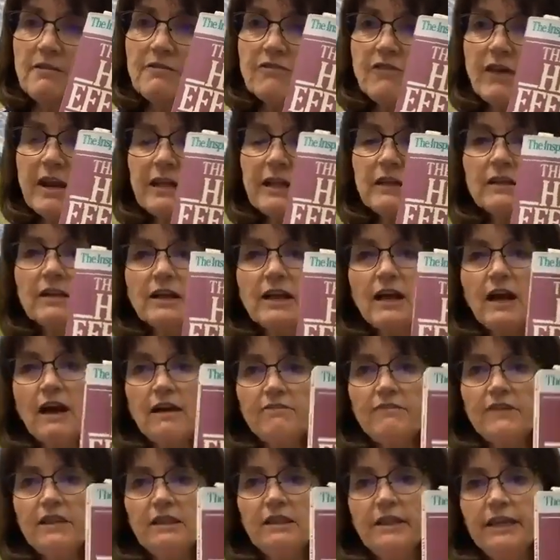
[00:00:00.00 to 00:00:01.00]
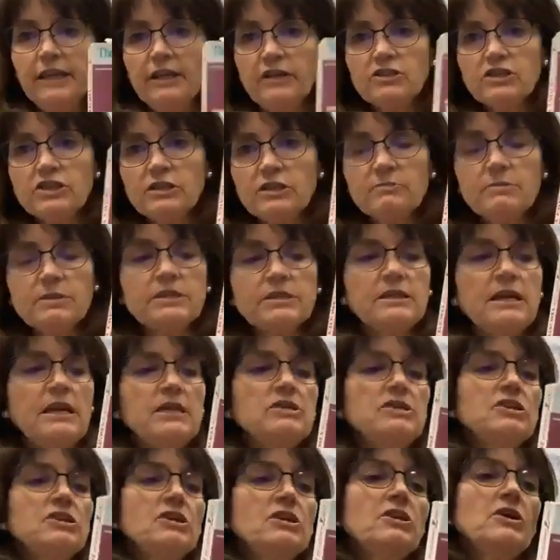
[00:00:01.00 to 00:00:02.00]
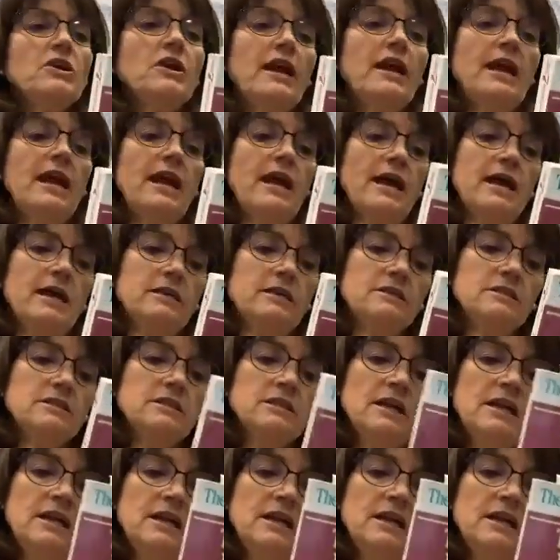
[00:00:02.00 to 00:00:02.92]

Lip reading: Franklin Covey Leadership Center, and